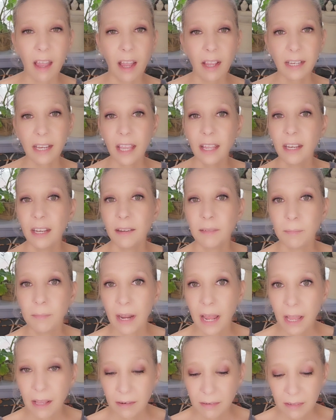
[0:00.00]
Again,
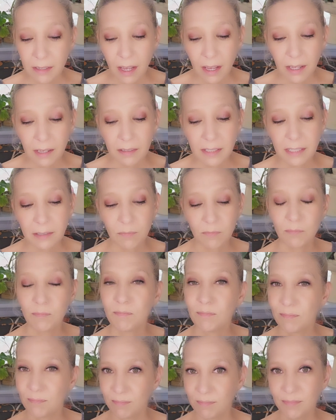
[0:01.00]
not
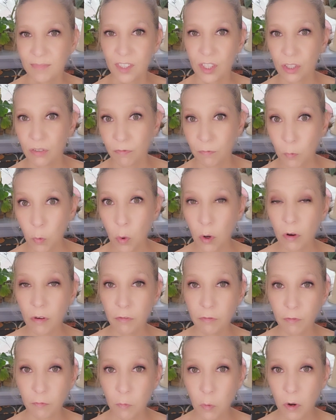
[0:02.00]
four
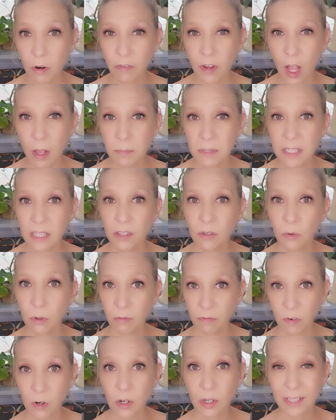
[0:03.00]
of cups in the
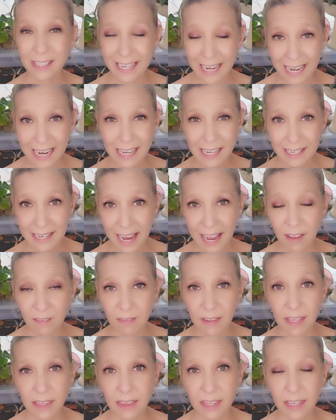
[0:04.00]
reverse, and
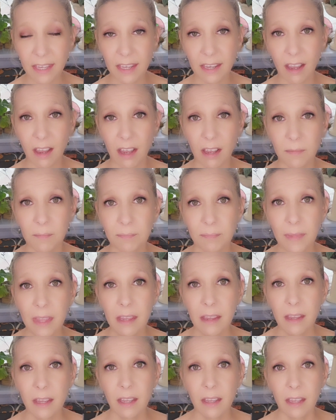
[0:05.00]
having the
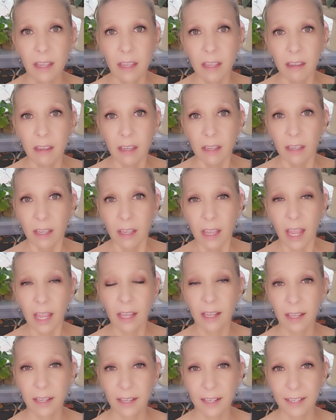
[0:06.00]

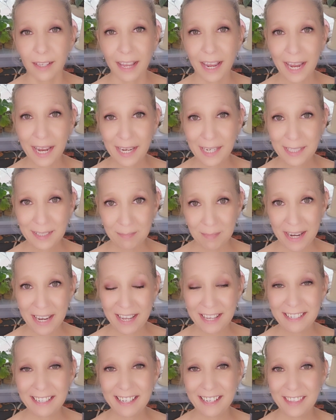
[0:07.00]
hanged
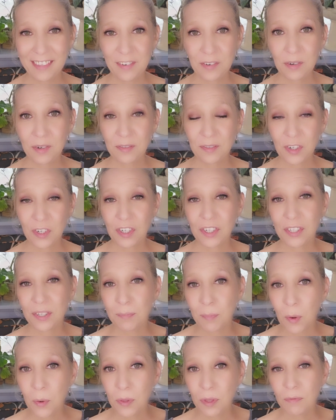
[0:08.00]
man in the reverse.
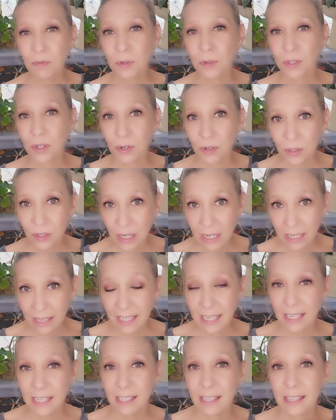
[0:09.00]
Both of those are like
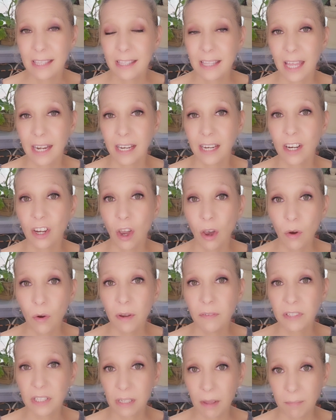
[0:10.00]
that letting go
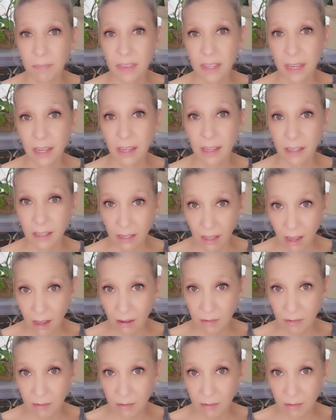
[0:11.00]
of something